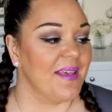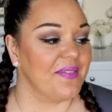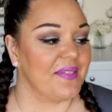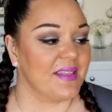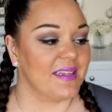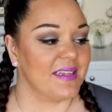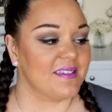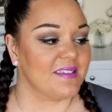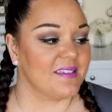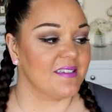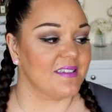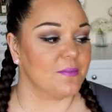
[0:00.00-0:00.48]

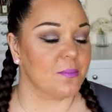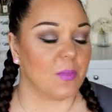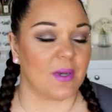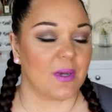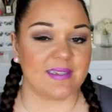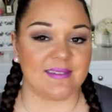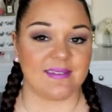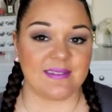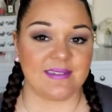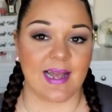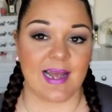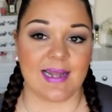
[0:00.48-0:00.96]
This is
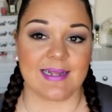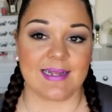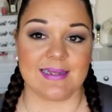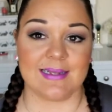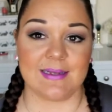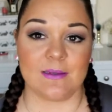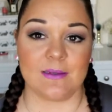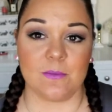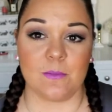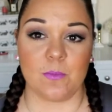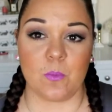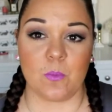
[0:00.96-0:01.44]
my sad
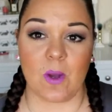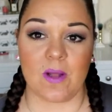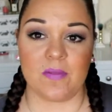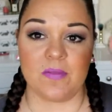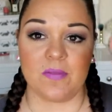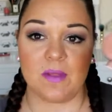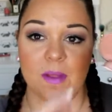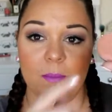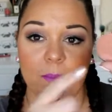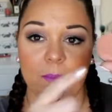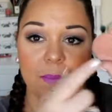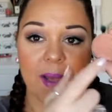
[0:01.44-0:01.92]
little
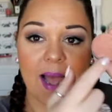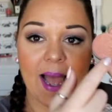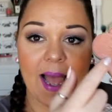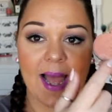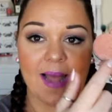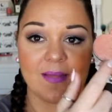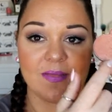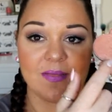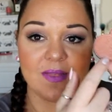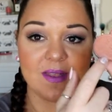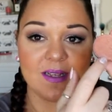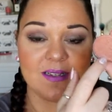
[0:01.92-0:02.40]
one
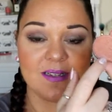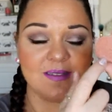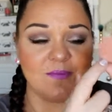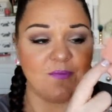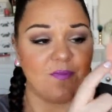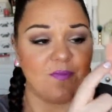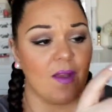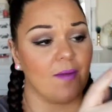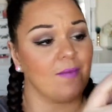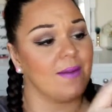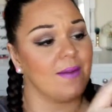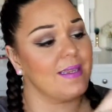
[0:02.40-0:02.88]
pan that is
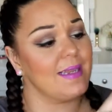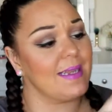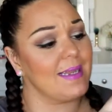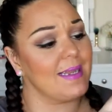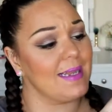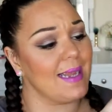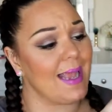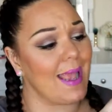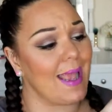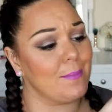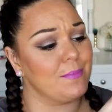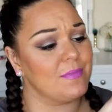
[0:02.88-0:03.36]
very
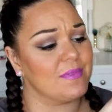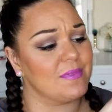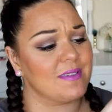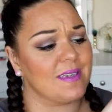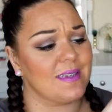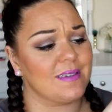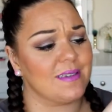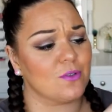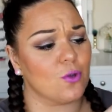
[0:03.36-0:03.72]
nearly empty.